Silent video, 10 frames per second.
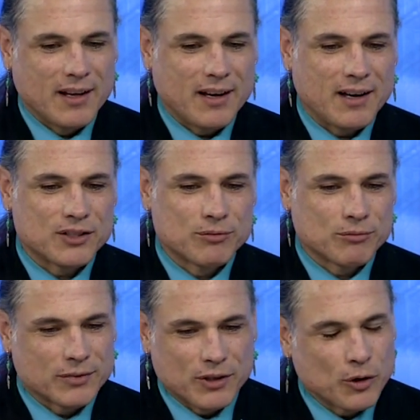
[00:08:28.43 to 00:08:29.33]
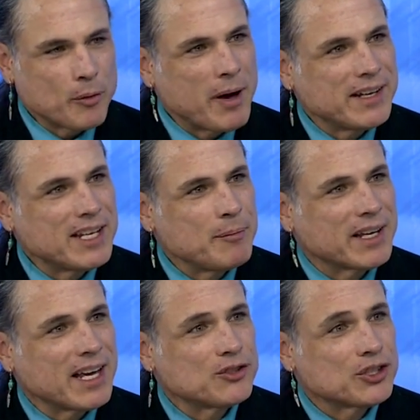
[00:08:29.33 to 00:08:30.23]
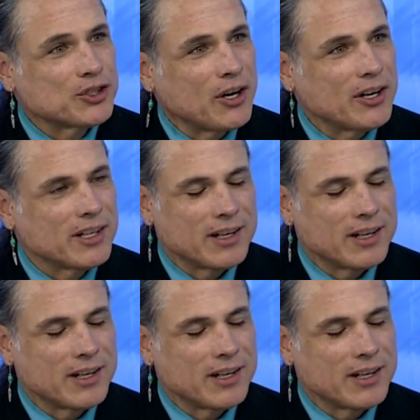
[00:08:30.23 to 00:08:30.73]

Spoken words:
The pandemic had just started,